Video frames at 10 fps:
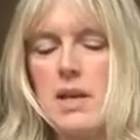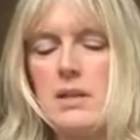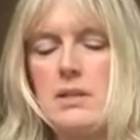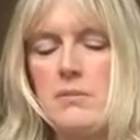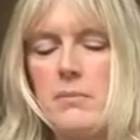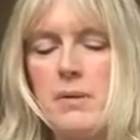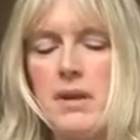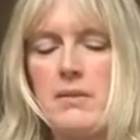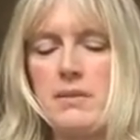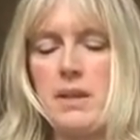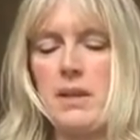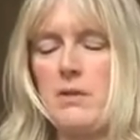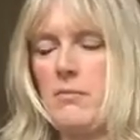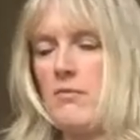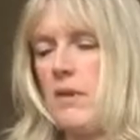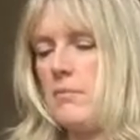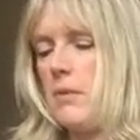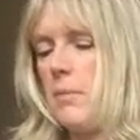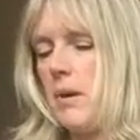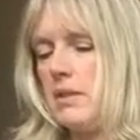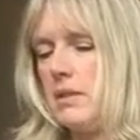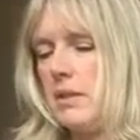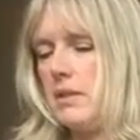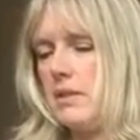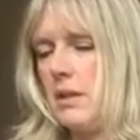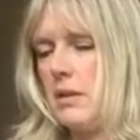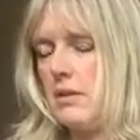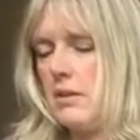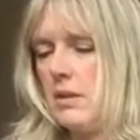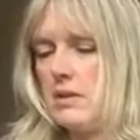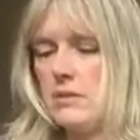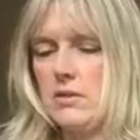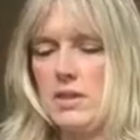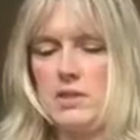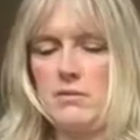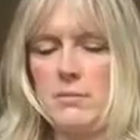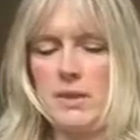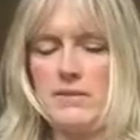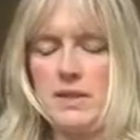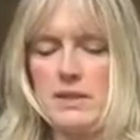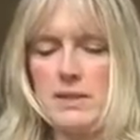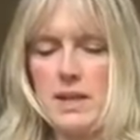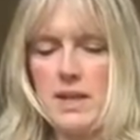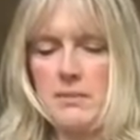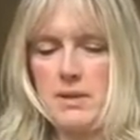And it's my birthday. I'm February Pisces, so it's not actually my birthday today,